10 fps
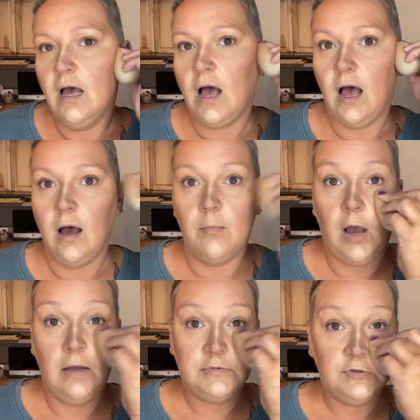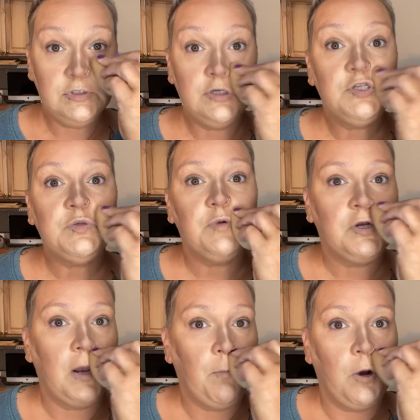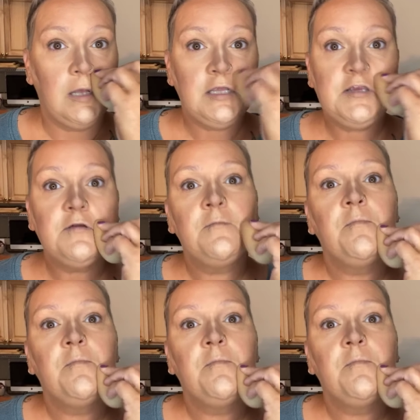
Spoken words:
I've used those super cheap ones.